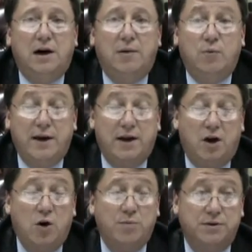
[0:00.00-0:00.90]
We had
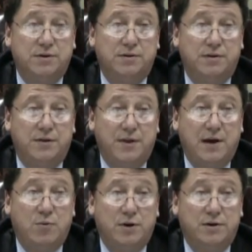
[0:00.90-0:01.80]
hoped that
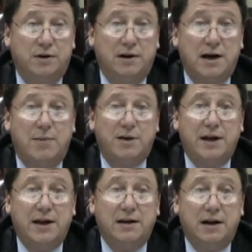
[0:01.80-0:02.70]
they would
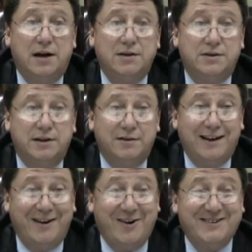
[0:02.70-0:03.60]
accommodate us
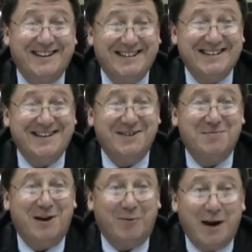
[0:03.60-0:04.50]
and all Tennesseans
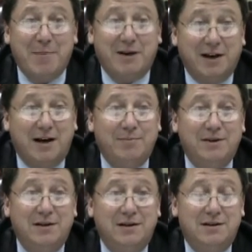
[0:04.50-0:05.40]
by wrapping up
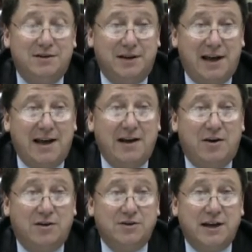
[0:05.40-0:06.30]
today
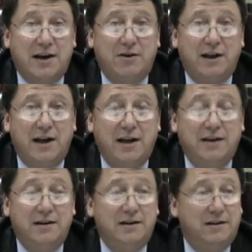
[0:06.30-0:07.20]
on Saturday.
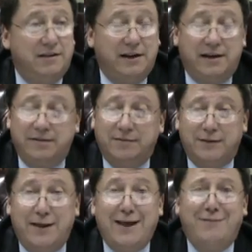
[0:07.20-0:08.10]
They
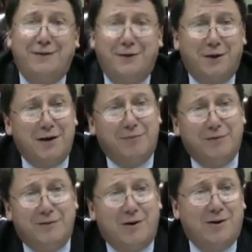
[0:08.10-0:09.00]
left under cover
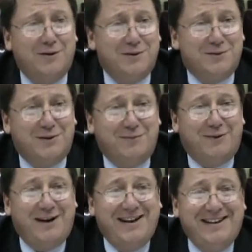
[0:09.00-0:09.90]
of darkness on
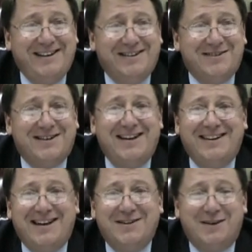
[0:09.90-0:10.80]
Friday and decided
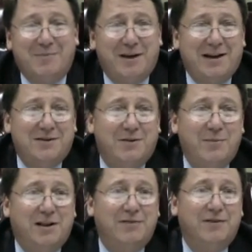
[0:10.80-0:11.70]
not to come back till the
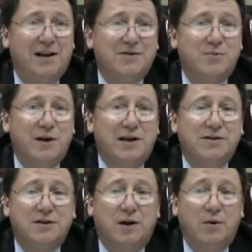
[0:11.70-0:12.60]
middle of next
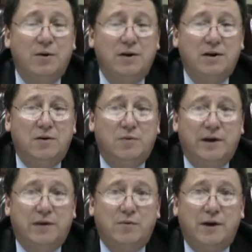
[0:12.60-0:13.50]
week. So
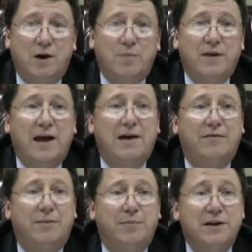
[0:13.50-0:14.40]
we hope they have
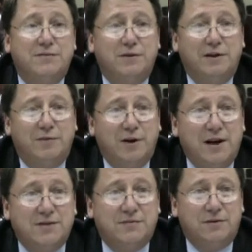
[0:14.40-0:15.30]
a peaceful and
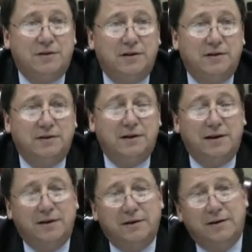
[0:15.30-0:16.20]
restful
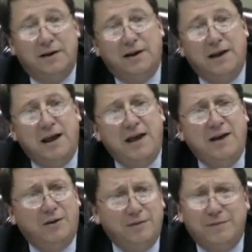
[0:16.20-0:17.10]
and
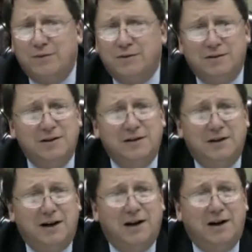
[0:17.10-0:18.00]
healthful
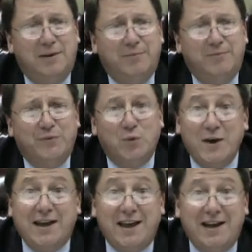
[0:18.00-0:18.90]

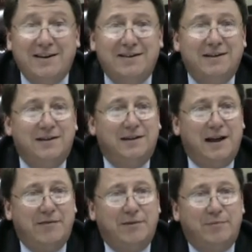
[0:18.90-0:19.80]
weekend.
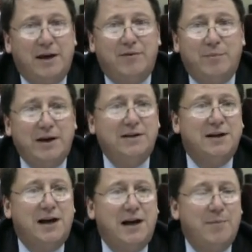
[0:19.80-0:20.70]
Have a big
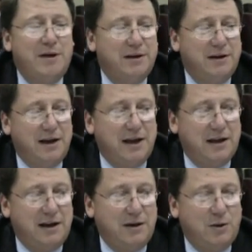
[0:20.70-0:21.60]
time,
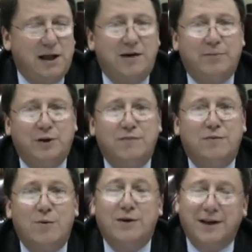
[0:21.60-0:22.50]
and I know a lot of them look
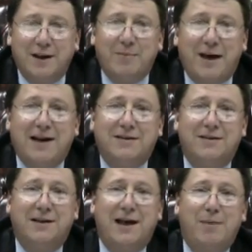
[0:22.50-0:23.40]
forward to getting back to
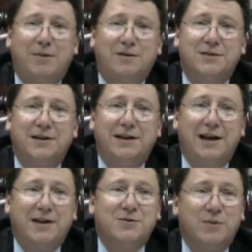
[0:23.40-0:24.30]
the capital city
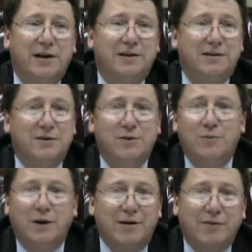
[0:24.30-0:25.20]
next week to do
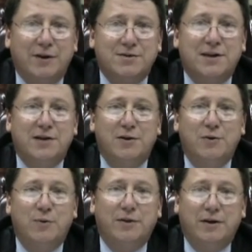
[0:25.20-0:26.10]
whatever it is they
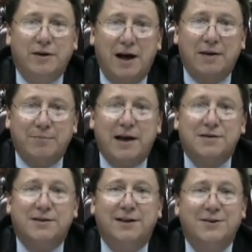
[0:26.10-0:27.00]
do when they're not
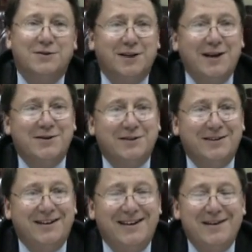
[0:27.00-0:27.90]
passing legislation.
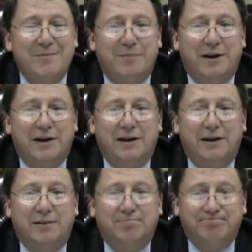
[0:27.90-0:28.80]
But